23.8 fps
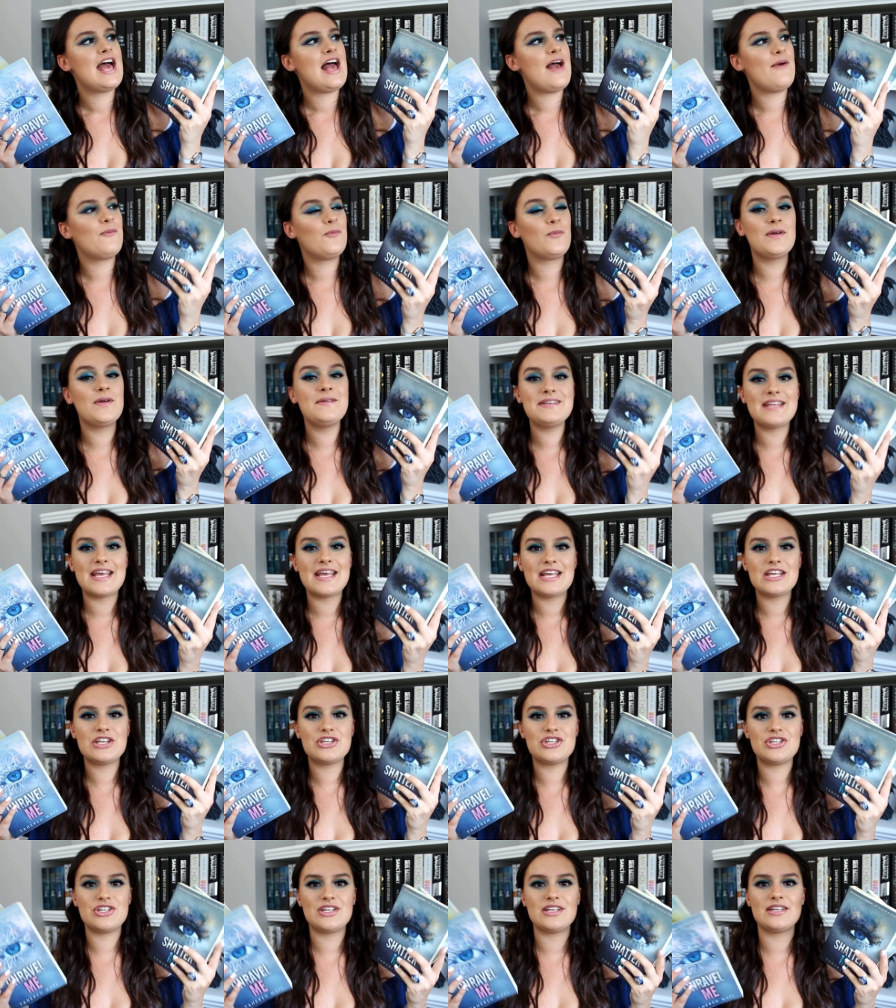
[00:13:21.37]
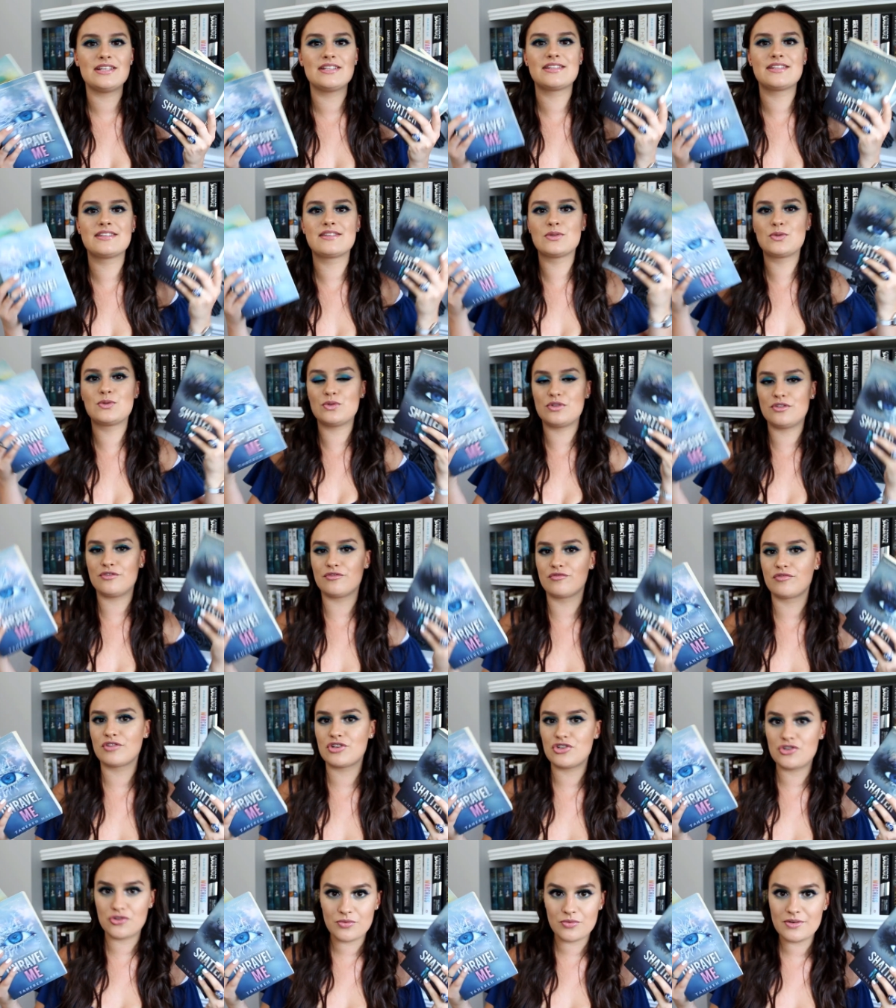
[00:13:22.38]
And one day she is sort of
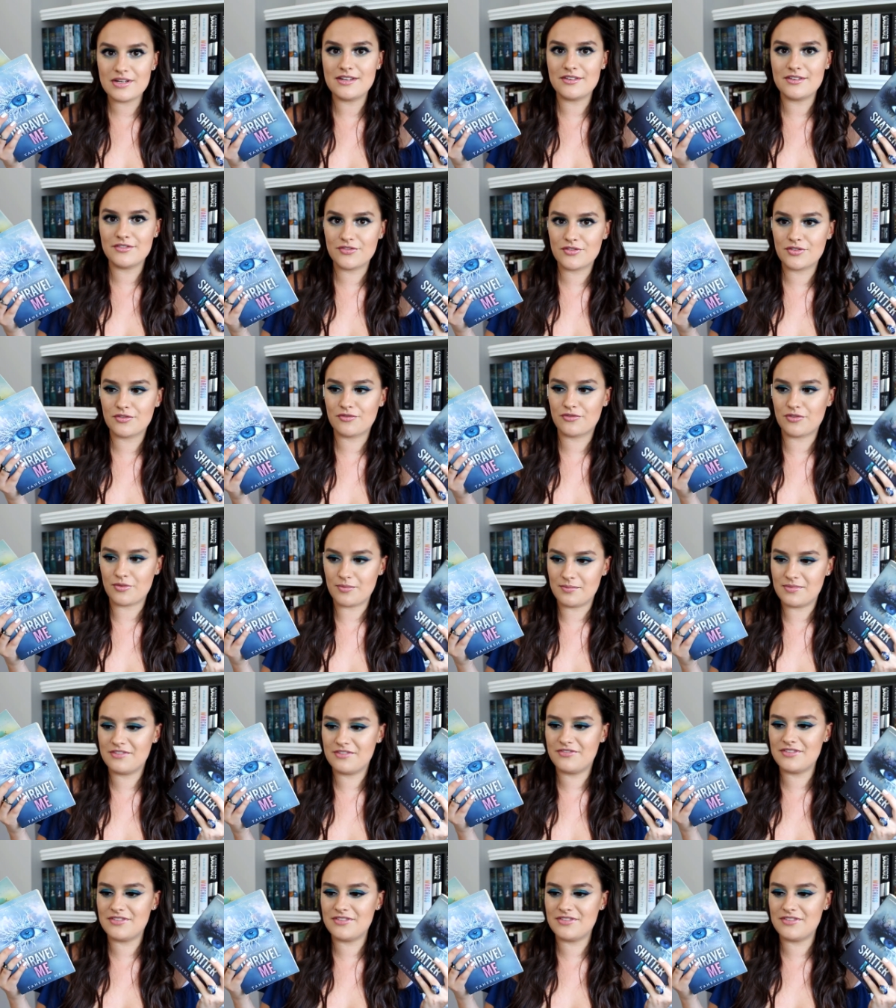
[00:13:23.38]
retrieved from the